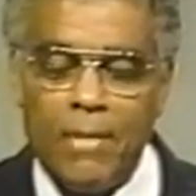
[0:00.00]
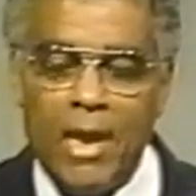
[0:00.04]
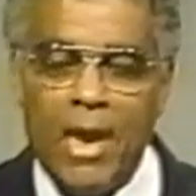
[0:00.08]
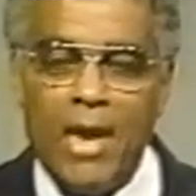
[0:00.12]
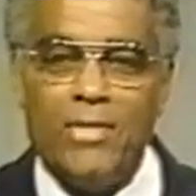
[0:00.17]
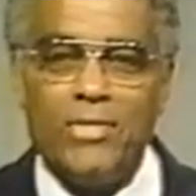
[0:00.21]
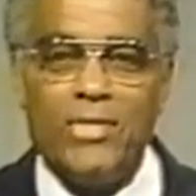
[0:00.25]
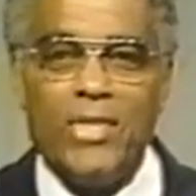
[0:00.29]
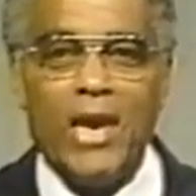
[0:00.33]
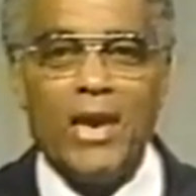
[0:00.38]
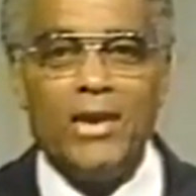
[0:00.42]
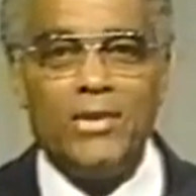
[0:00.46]

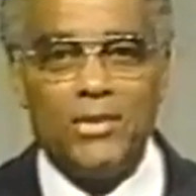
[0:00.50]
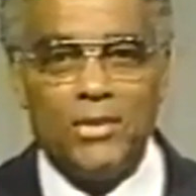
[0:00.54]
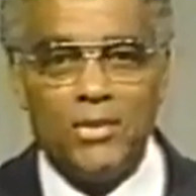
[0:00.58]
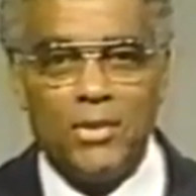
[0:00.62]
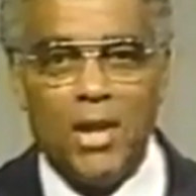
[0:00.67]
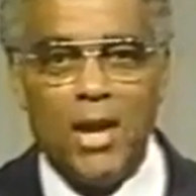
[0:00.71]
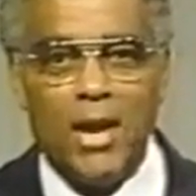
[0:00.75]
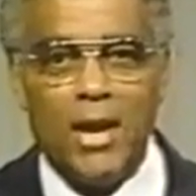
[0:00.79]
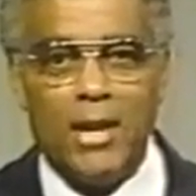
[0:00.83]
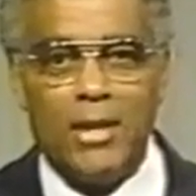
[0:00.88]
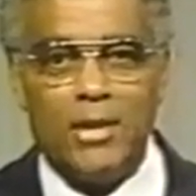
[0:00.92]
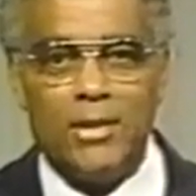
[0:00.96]
And that
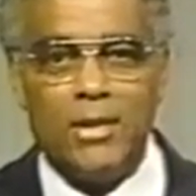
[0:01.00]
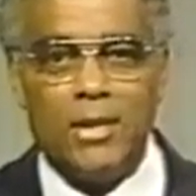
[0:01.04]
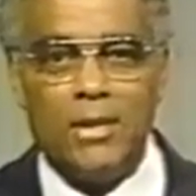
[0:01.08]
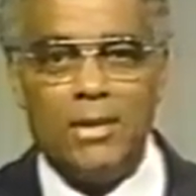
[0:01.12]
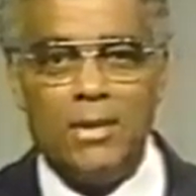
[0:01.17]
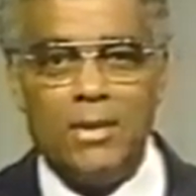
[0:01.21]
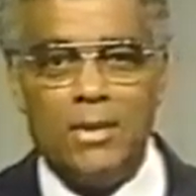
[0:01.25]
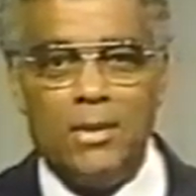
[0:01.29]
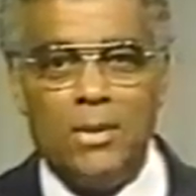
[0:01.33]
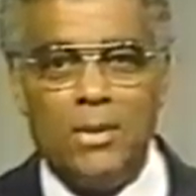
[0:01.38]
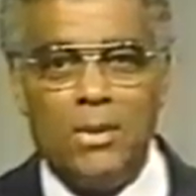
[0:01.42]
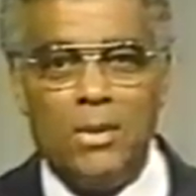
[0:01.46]
light
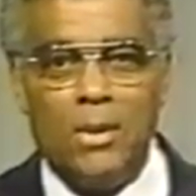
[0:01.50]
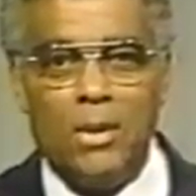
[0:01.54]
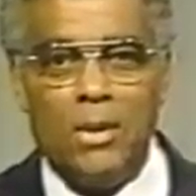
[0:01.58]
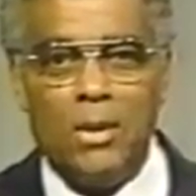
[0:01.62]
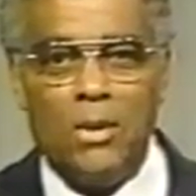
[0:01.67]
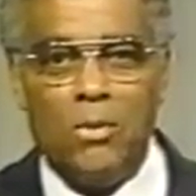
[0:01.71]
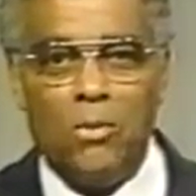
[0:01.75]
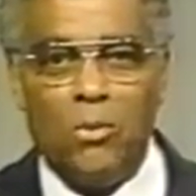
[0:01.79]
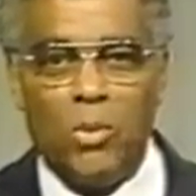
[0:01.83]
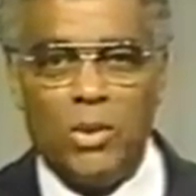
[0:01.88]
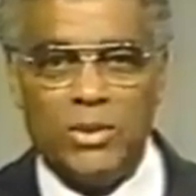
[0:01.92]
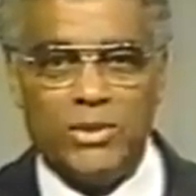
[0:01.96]

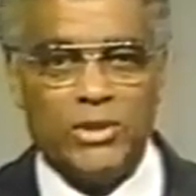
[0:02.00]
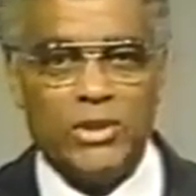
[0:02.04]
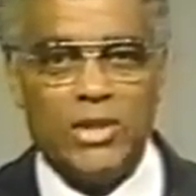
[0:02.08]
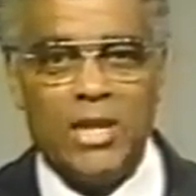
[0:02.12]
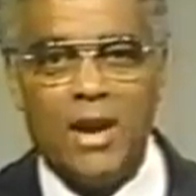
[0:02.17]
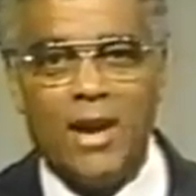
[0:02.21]
was